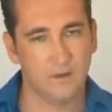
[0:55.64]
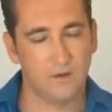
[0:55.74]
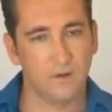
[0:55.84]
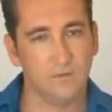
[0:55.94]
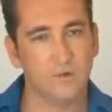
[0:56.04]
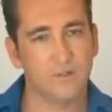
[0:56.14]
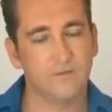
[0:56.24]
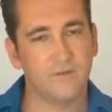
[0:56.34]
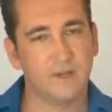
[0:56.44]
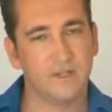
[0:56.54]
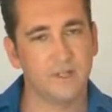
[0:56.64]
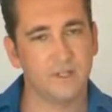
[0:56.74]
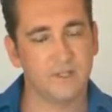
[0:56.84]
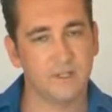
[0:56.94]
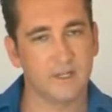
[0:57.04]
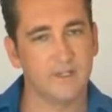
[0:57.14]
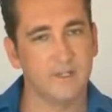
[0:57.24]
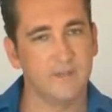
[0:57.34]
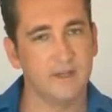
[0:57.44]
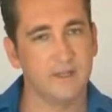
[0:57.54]
All wars and violation against
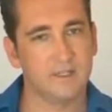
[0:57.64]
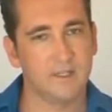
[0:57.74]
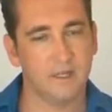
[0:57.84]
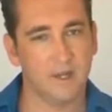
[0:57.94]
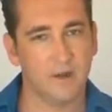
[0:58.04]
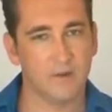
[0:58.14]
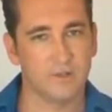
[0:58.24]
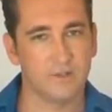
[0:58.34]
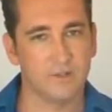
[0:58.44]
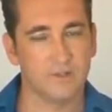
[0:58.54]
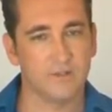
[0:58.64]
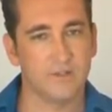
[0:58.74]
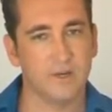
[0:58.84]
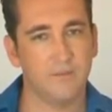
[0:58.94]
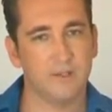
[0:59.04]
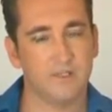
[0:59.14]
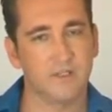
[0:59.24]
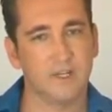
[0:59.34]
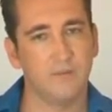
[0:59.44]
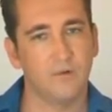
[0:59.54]
humanity are a result of someone
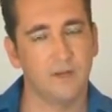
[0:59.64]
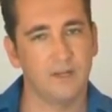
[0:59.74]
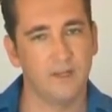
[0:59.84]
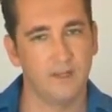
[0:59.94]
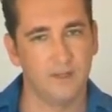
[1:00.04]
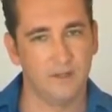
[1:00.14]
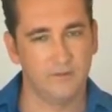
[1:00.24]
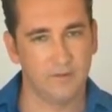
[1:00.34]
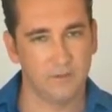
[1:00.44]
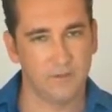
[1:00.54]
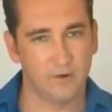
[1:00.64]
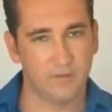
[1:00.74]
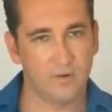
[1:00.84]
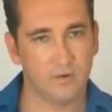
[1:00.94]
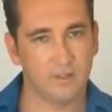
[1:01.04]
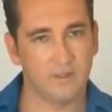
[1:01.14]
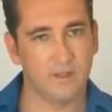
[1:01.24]
somewhere feeling more important